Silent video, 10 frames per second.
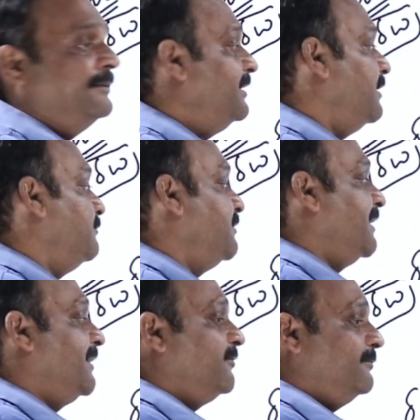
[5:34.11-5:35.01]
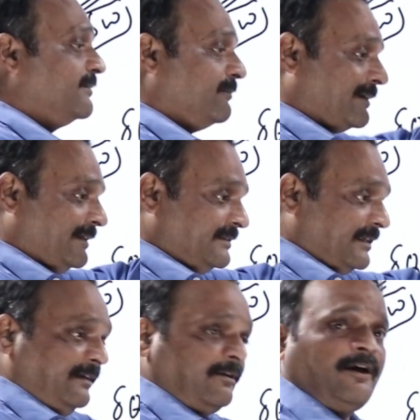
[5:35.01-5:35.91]
dW negative means work is
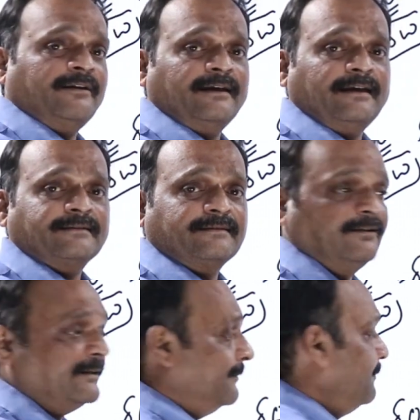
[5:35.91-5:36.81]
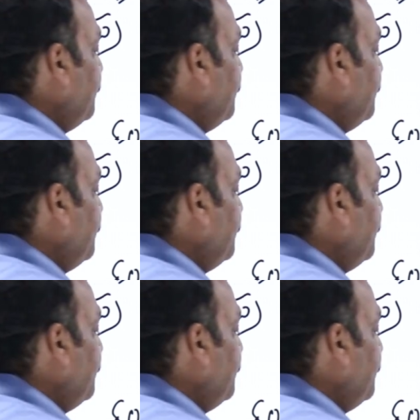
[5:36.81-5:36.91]
done on the gas. Okay,